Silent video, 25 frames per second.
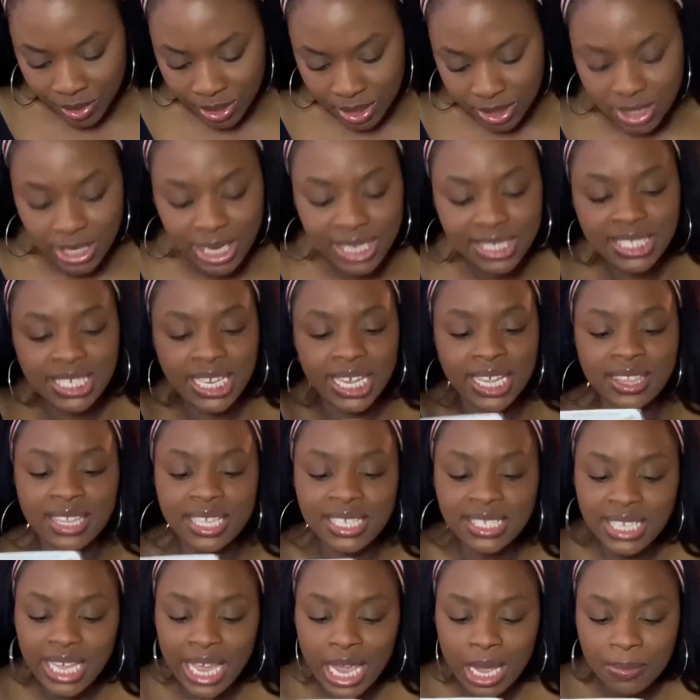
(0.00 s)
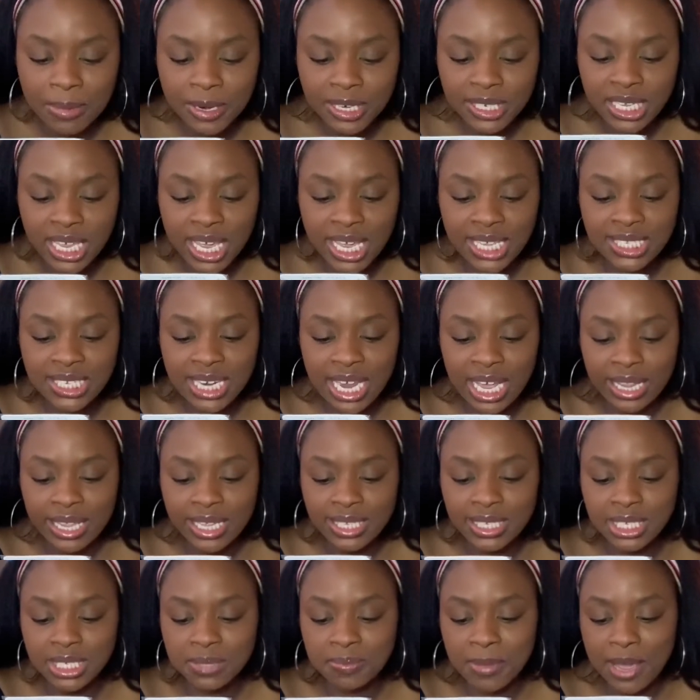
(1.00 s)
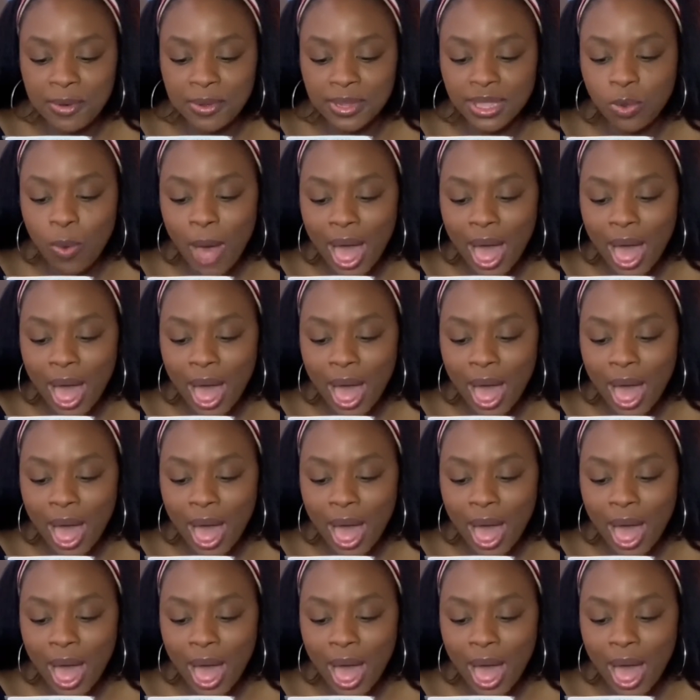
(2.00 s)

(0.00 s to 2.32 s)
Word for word: So let's see. This Amber Skeets necklace is made with